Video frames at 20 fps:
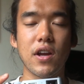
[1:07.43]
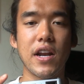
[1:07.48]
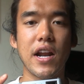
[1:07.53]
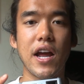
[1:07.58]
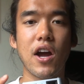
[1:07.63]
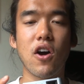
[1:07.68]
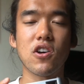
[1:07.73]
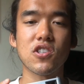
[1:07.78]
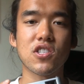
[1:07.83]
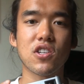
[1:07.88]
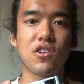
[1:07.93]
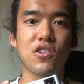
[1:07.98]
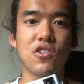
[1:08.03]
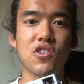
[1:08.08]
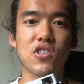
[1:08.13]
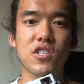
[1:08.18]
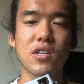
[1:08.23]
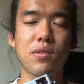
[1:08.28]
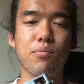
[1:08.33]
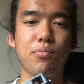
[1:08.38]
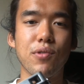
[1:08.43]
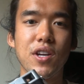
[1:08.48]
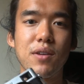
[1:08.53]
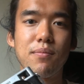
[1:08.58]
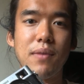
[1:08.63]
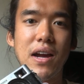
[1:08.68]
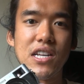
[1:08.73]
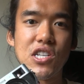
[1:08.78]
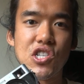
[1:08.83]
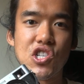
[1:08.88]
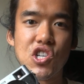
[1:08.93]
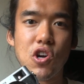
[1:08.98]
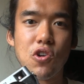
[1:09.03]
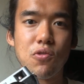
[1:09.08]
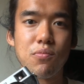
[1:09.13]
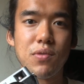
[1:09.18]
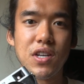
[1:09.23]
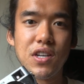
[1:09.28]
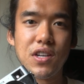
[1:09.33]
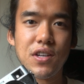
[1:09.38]
And I also usually bring my
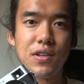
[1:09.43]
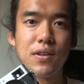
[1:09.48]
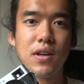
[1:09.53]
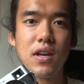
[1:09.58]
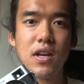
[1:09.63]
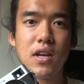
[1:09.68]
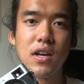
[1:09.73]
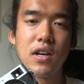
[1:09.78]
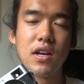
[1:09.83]
Joby